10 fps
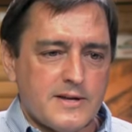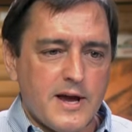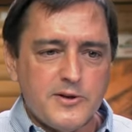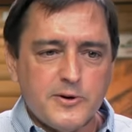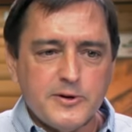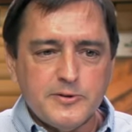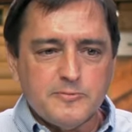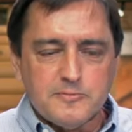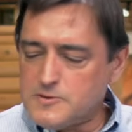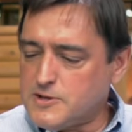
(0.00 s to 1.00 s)
The other,
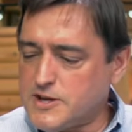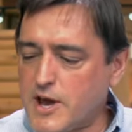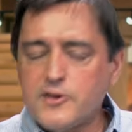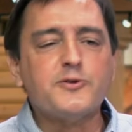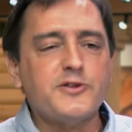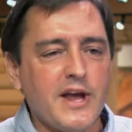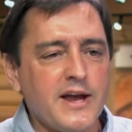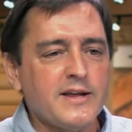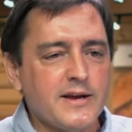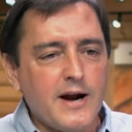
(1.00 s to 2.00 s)
the other
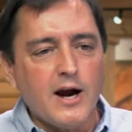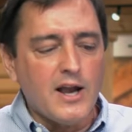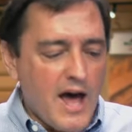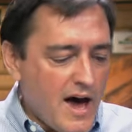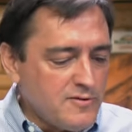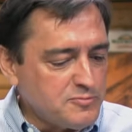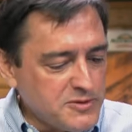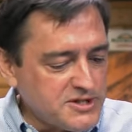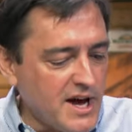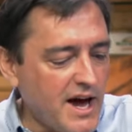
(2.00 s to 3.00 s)
thing in our lives
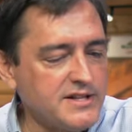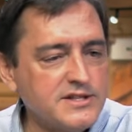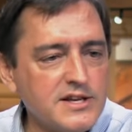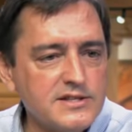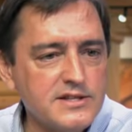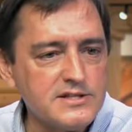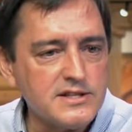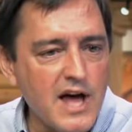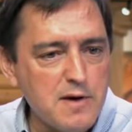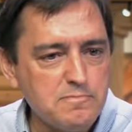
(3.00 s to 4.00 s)
besides
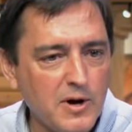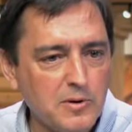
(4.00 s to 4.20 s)
this light